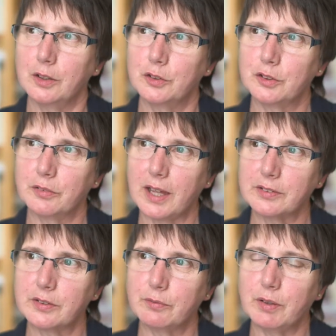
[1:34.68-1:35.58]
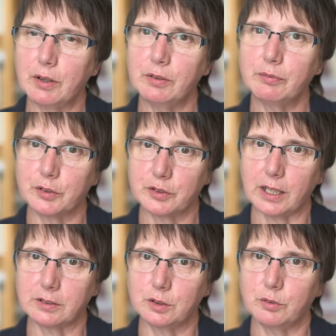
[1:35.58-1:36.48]
So that's the very first
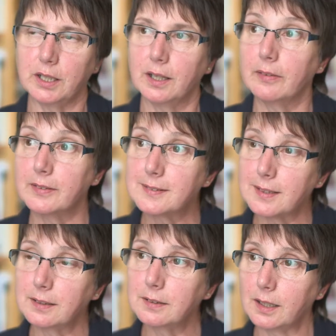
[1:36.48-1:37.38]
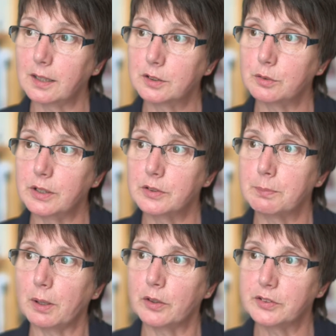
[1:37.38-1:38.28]
category. The second category is
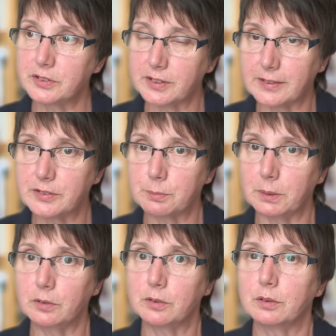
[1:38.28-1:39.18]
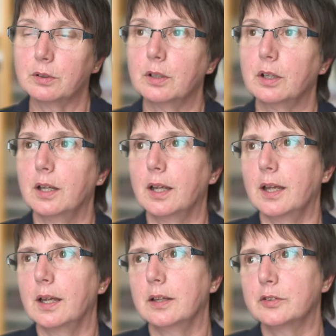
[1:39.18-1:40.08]
about assessment,
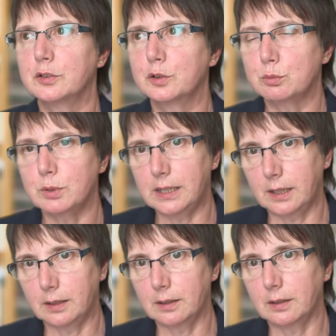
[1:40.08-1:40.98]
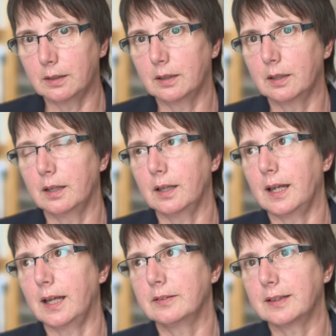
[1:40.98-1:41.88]
screening
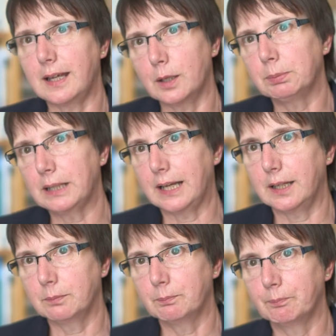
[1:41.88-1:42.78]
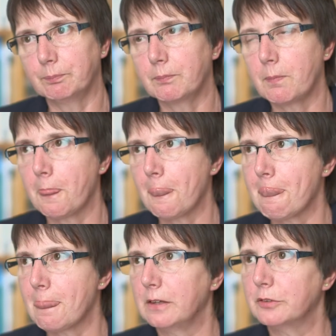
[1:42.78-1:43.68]
and care planning.
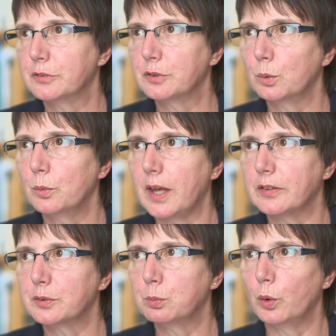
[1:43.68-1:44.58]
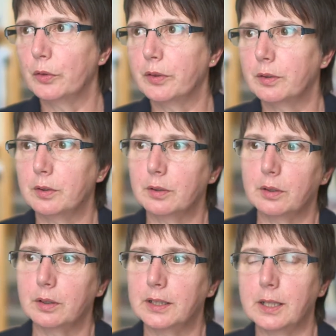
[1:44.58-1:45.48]
So that's what the
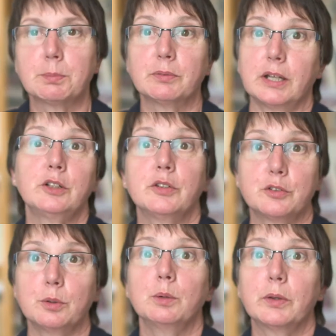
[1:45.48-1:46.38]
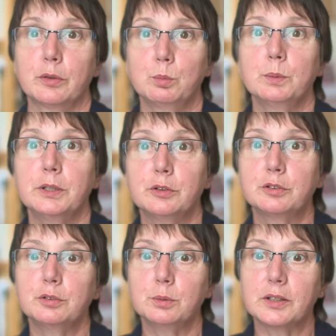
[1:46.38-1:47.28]
care provider is doing with the woman
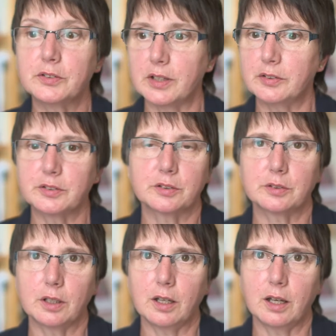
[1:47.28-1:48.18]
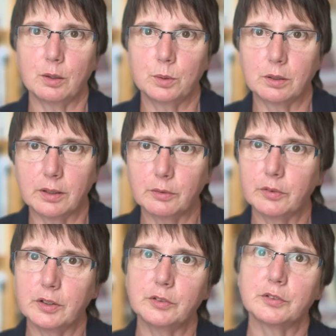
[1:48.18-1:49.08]
to assess how her
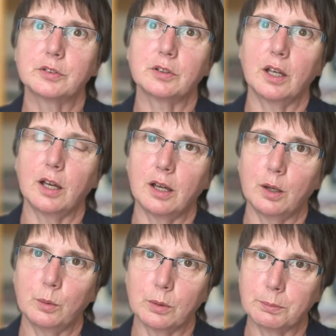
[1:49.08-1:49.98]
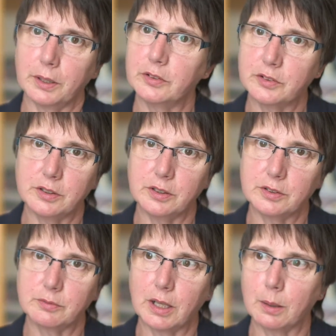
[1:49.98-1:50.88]
health is, how her pregnancy is
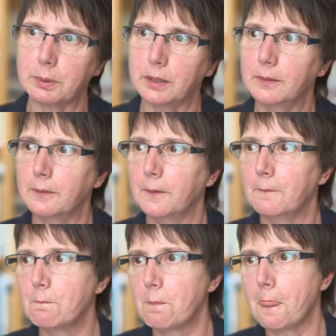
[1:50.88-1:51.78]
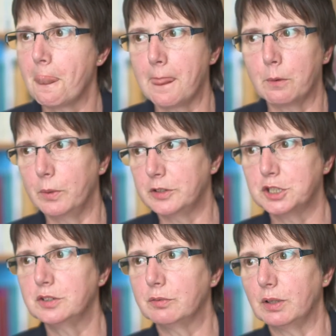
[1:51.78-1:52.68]
developing, whether
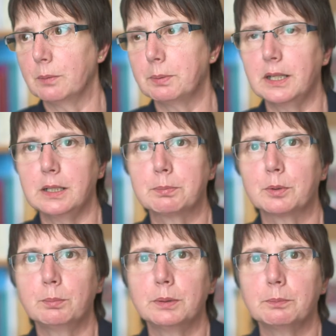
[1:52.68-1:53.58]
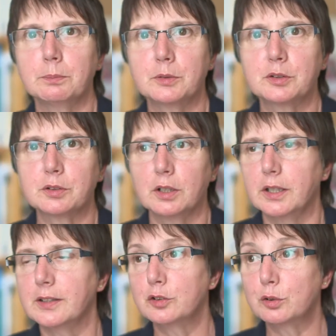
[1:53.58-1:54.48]
she's developing any problems,
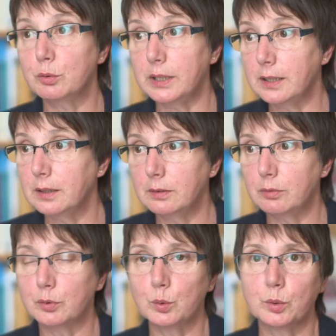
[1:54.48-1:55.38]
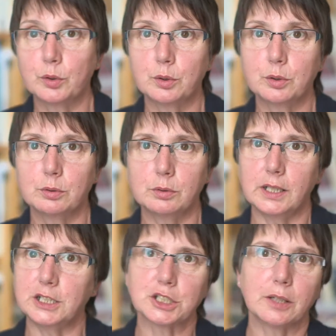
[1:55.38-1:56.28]
screening for
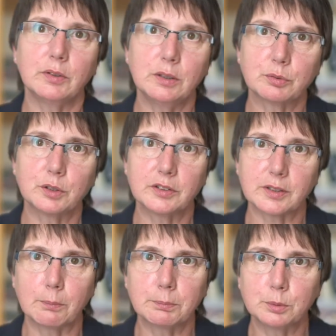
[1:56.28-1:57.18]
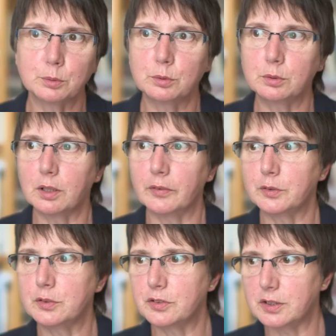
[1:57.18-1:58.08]
HIV, for example, other
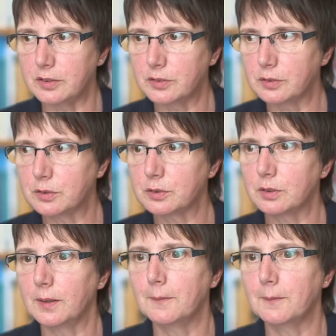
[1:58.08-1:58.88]
diseases,